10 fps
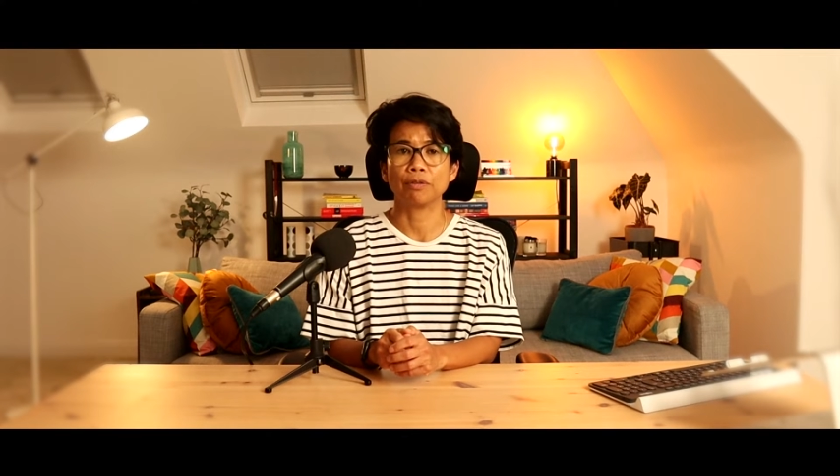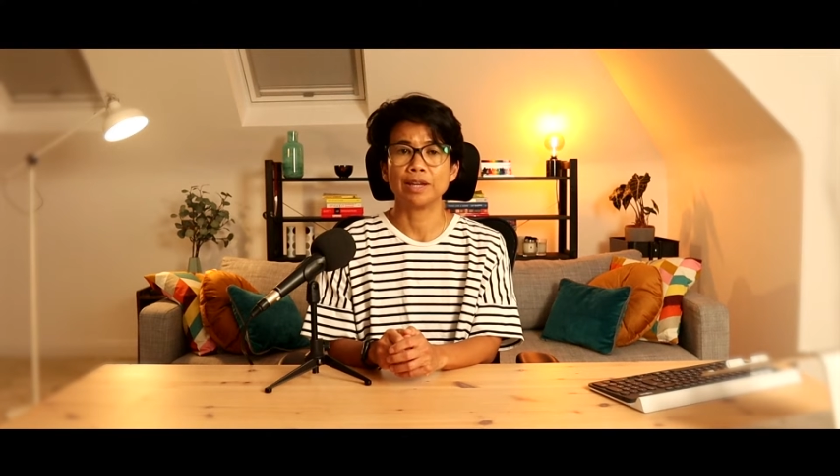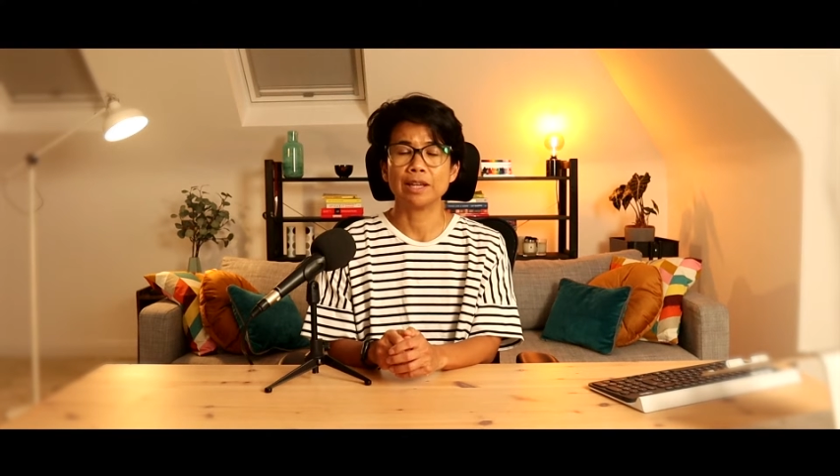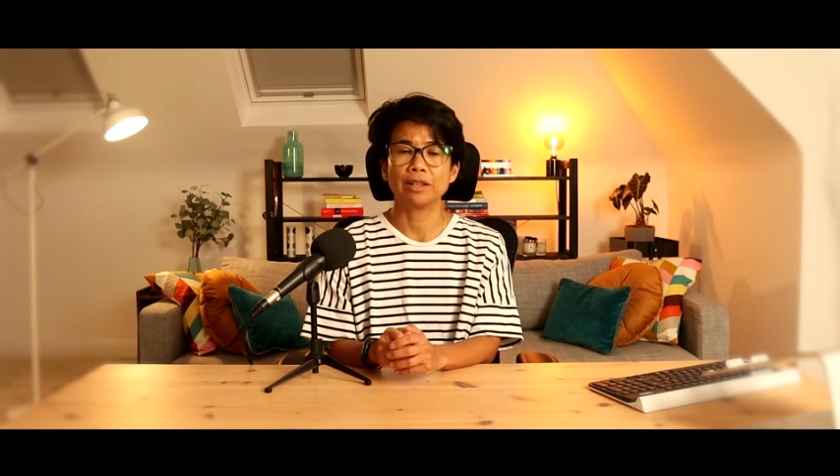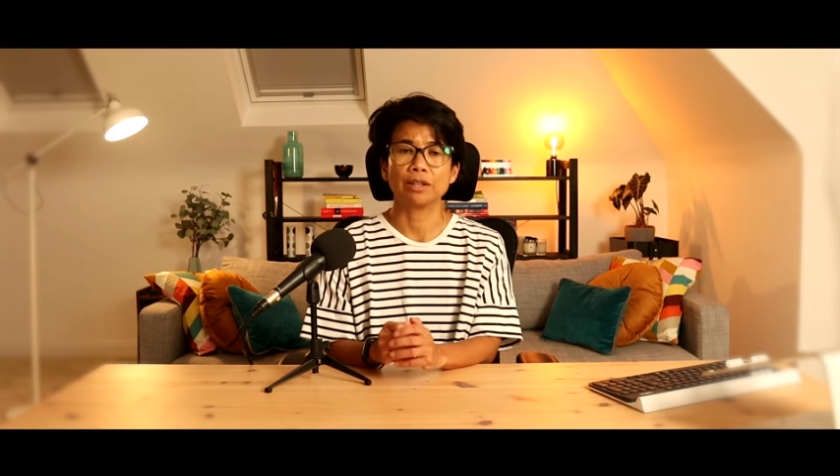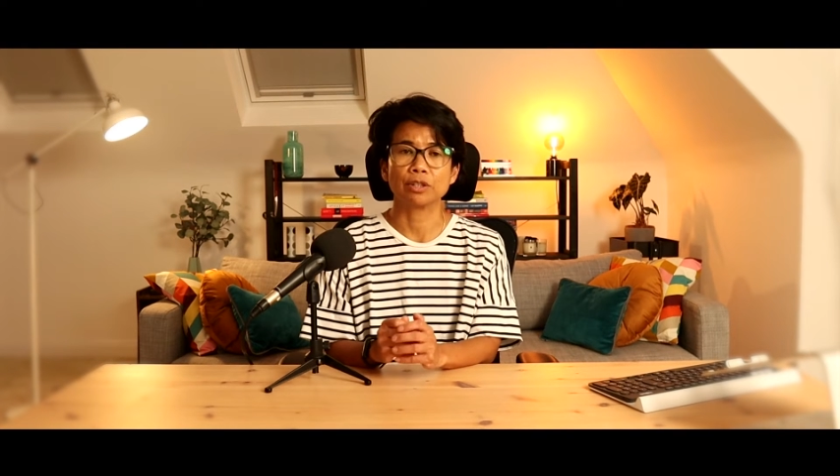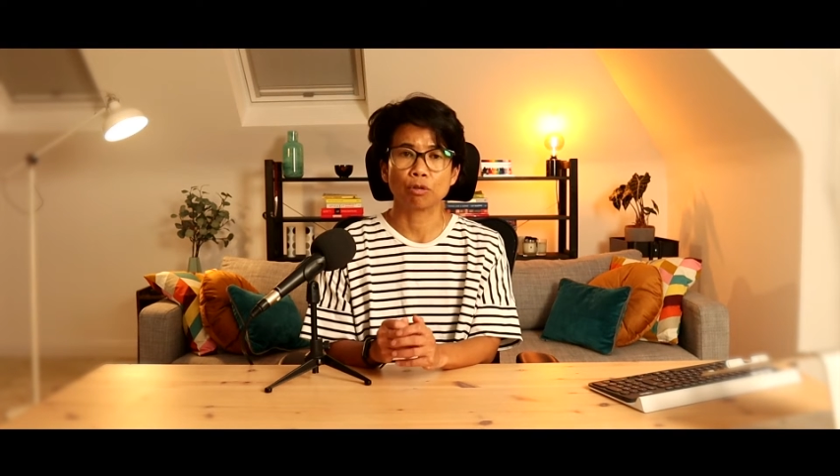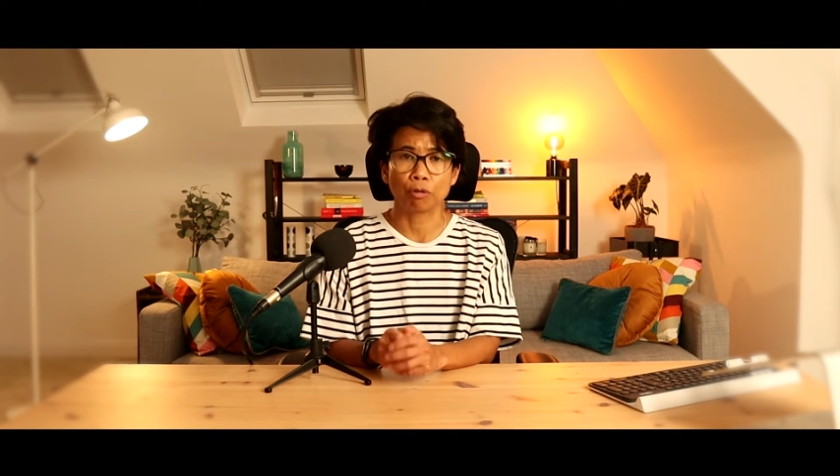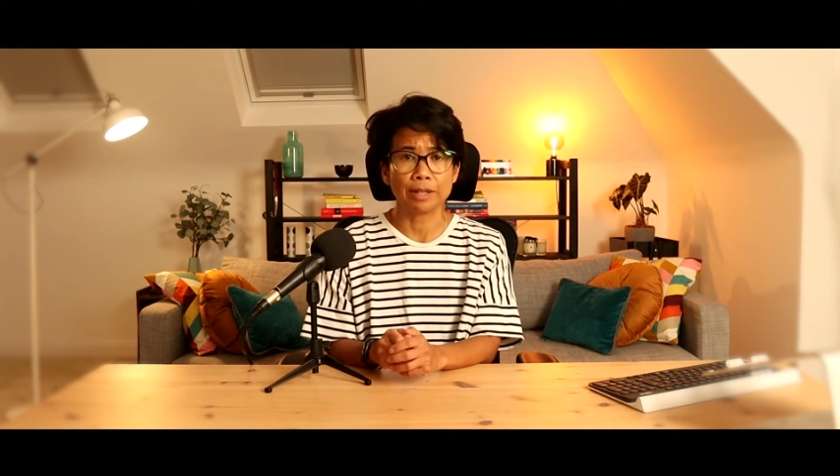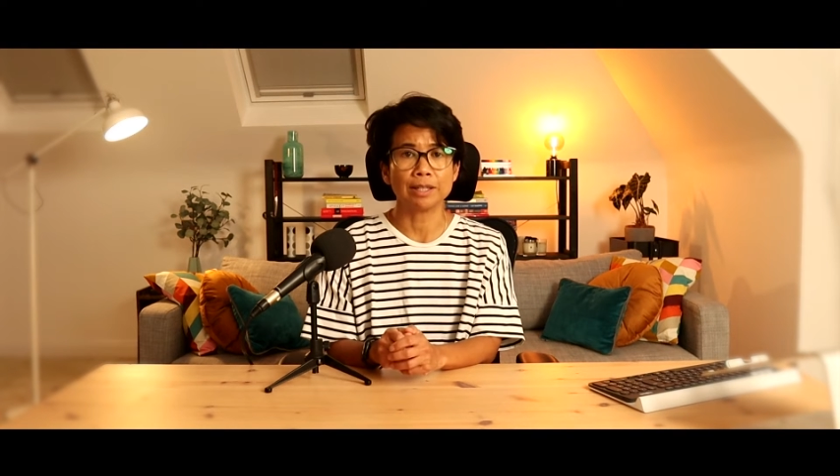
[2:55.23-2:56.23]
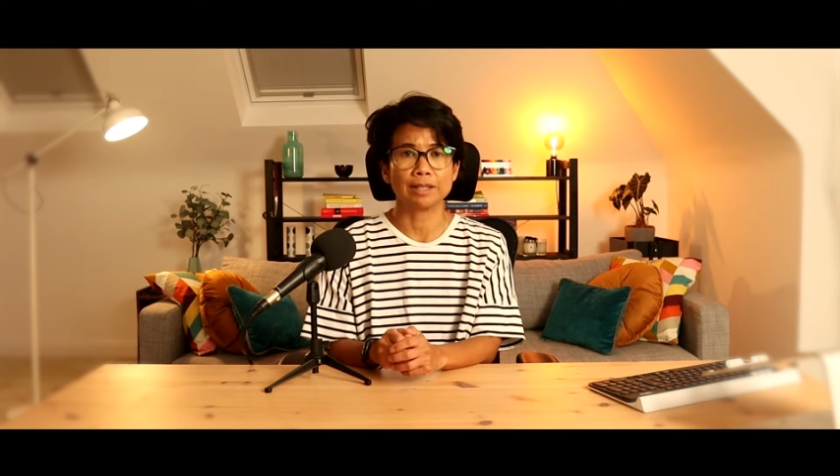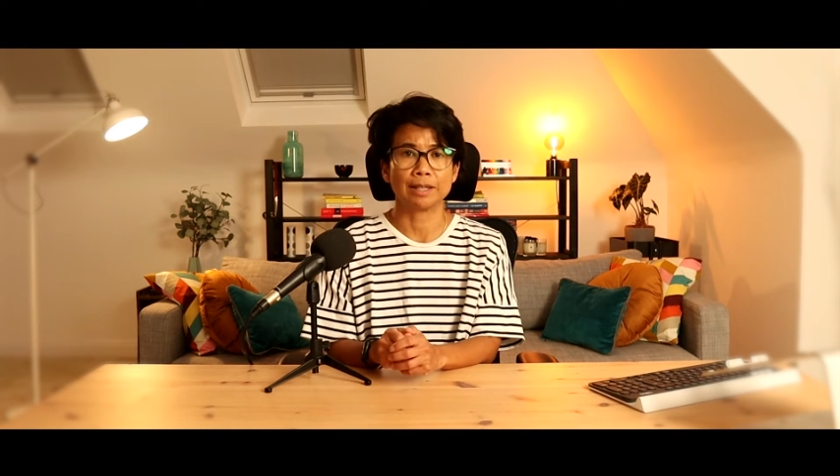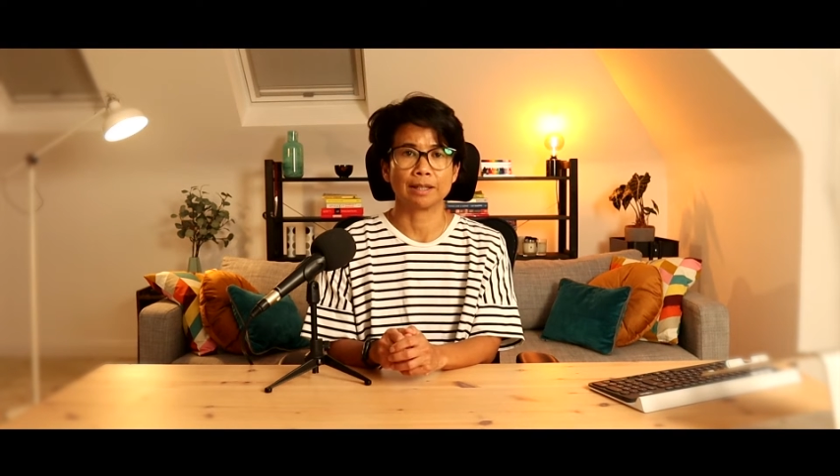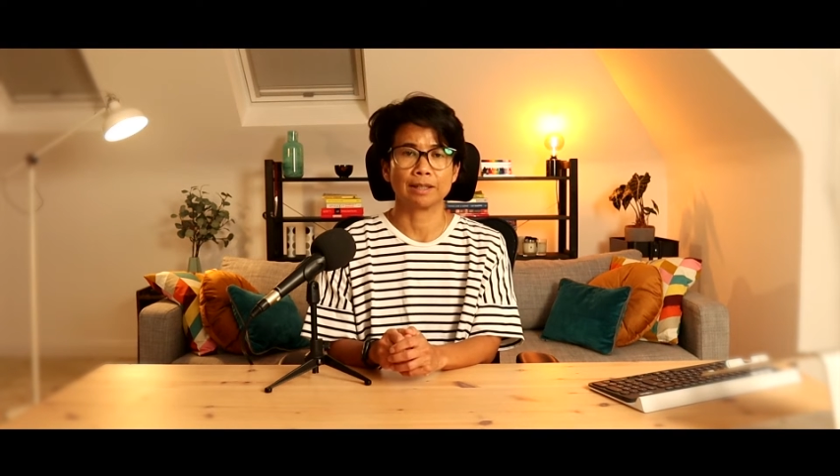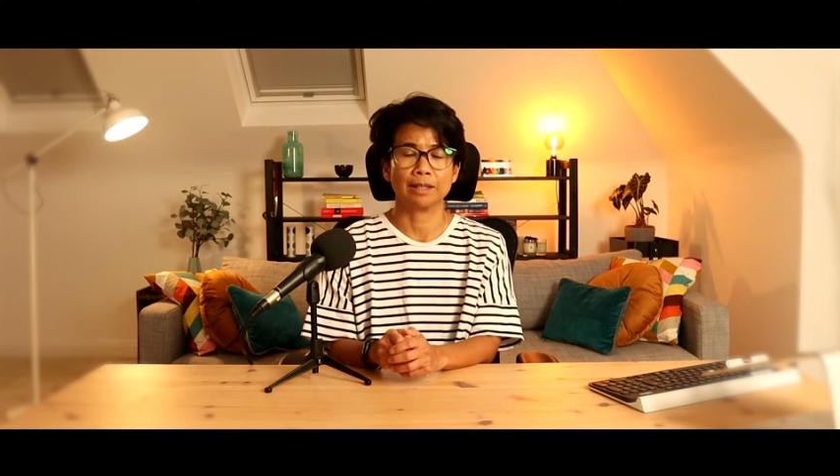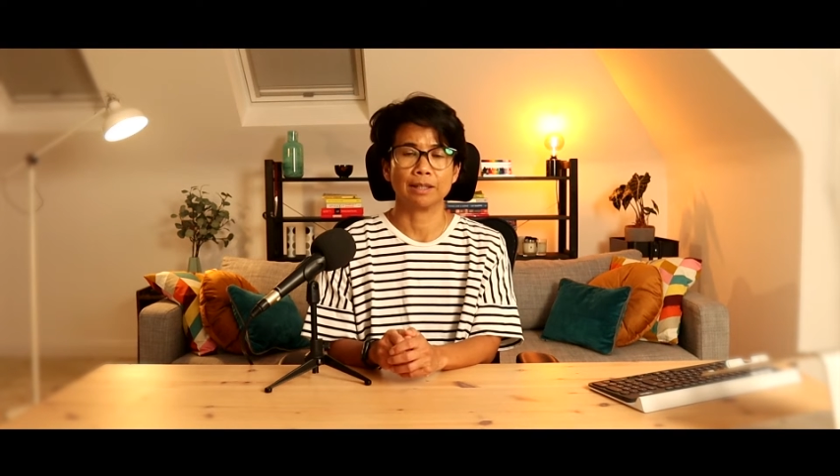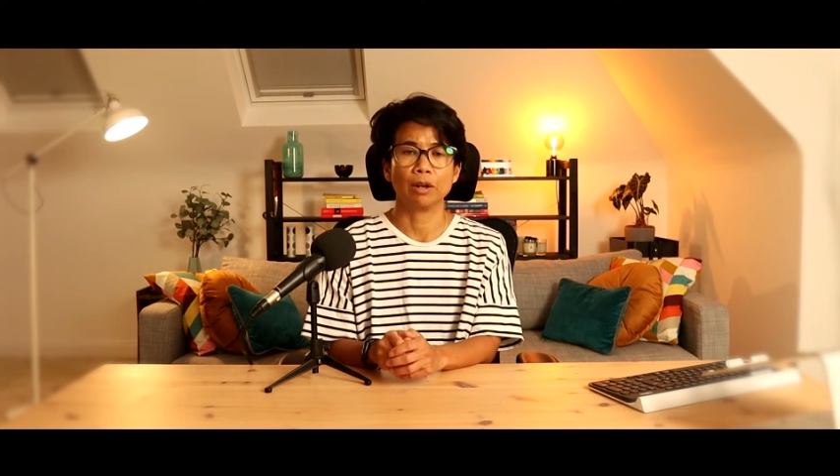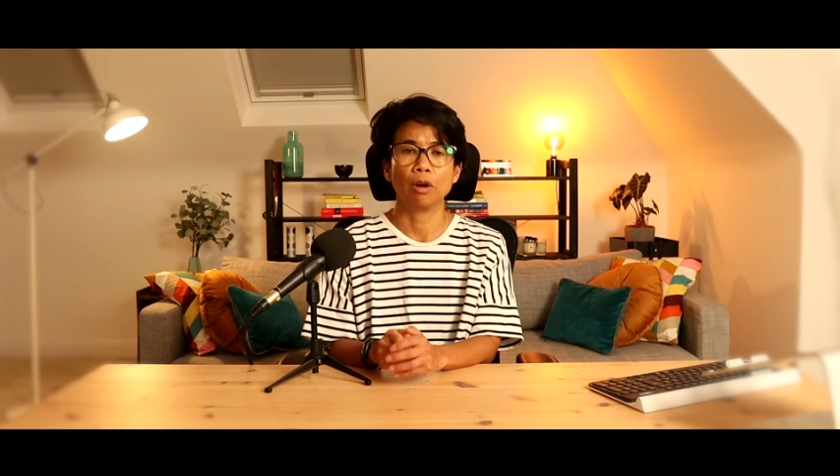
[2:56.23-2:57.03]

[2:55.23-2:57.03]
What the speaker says: either screen-detected